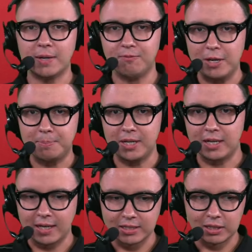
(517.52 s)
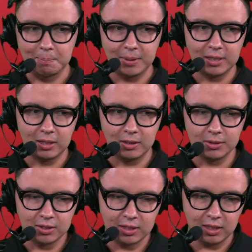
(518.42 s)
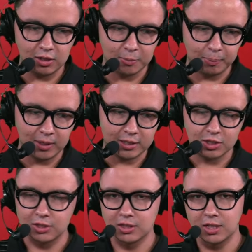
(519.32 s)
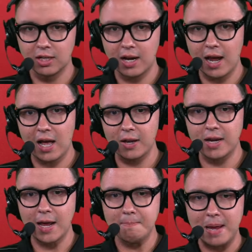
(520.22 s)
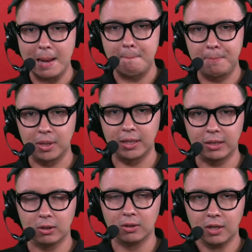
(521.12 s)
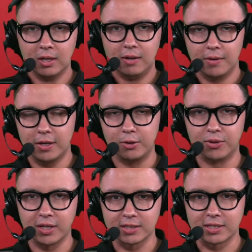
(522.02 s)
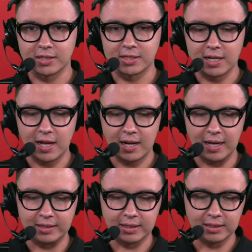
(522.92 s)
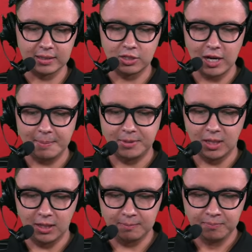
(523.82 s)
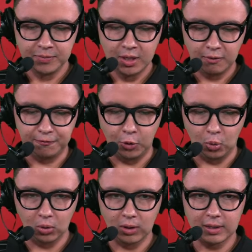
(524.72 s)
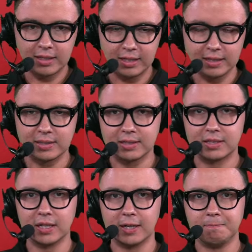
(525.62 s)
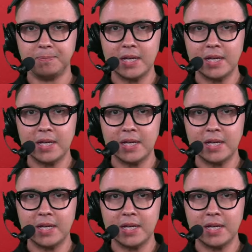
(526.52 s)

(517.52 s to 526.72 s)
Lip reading: MVP against the Bills? Get your predictions in now. Name me a player that you think is going to stand out to get the job done for Kansas City.